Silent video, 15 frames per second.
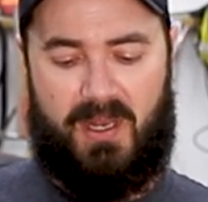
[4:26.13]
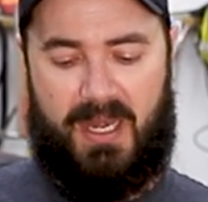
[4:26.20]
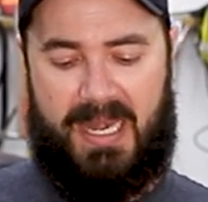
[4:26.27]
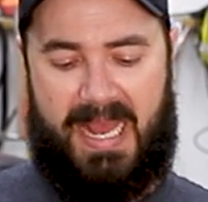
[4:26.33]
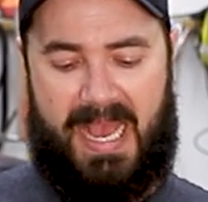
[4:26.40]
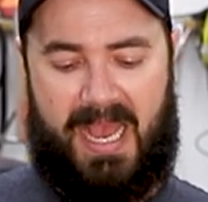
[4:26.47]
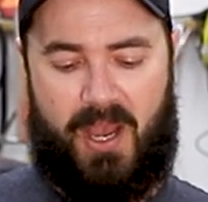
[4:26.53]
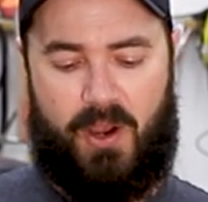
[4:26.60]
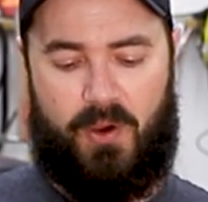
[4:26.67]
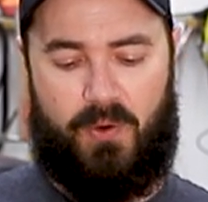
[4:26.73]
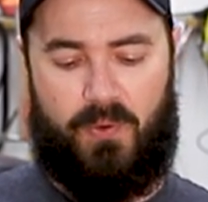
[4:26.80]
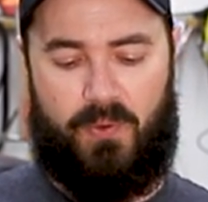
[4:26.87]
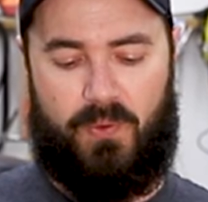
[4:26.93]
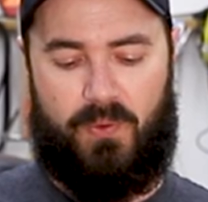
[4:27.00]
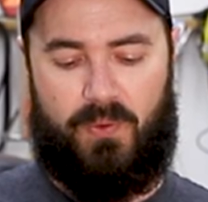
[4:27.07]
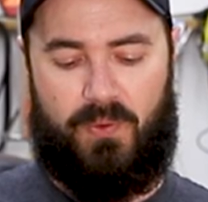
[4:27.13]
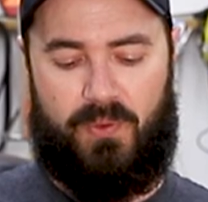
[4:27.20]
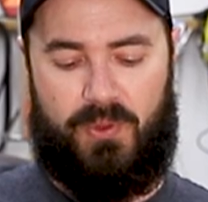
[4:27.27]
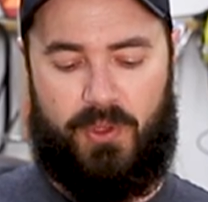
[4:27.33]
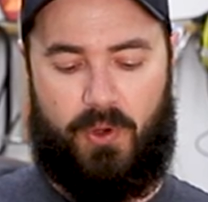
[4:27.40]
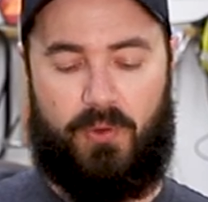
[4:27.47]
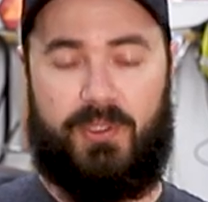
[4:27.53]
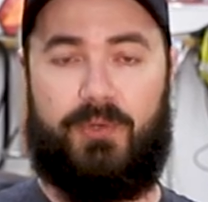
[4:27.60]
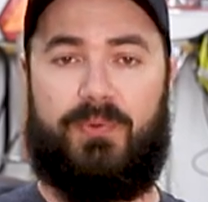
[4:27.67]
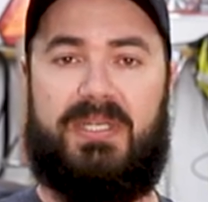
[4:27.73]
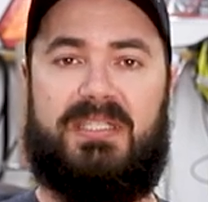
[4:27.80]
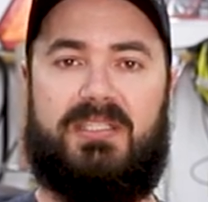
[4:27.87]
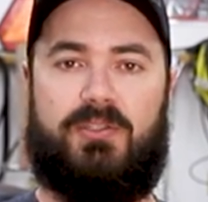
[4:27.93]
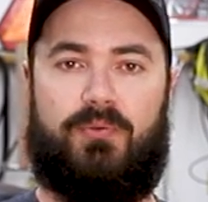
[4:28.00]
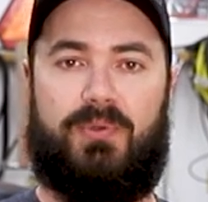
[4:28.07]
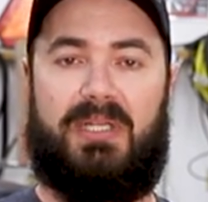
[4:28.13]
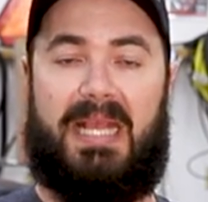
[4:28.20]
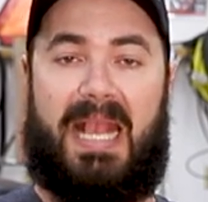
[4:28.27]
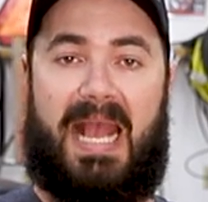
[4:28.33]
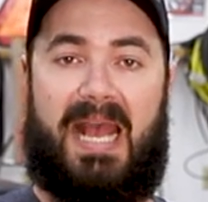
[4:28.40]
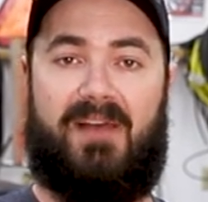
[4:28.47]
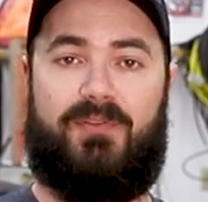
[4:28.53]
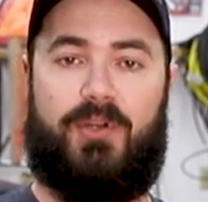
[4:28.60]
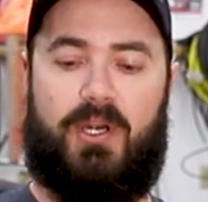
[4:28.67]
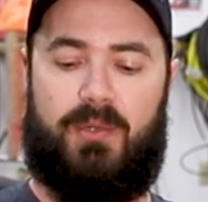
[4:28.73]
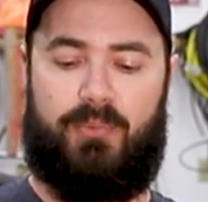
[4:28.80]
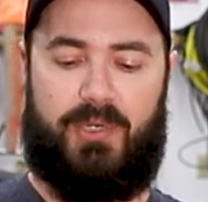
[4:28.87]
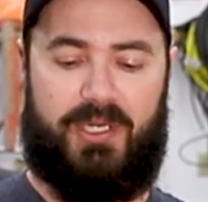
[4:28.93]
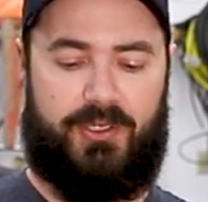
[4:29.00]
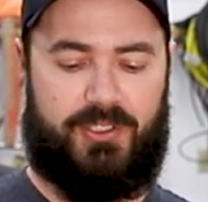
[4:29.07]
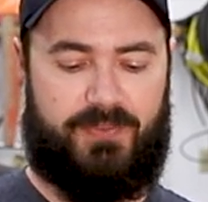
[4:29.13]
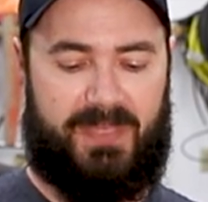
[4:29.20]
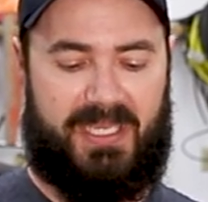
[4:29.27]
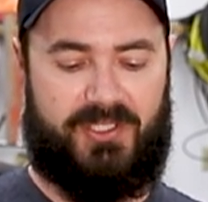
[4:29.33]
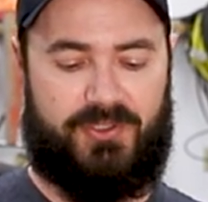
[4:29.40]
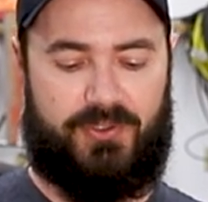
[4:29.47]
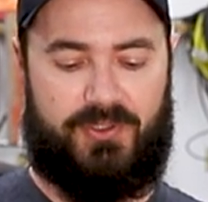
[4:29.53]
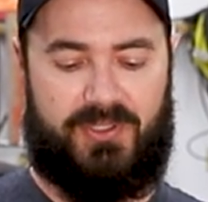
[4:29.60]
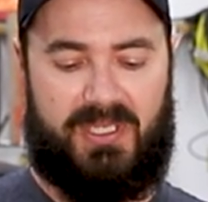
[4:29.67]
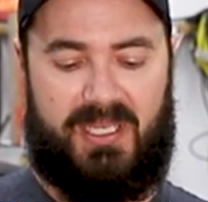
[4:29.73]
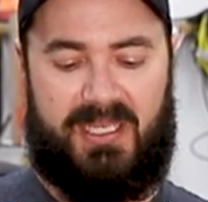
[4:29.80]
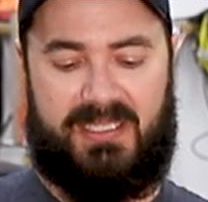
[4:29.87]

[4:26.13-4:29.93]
Now, the only reason to really have carburetor spacers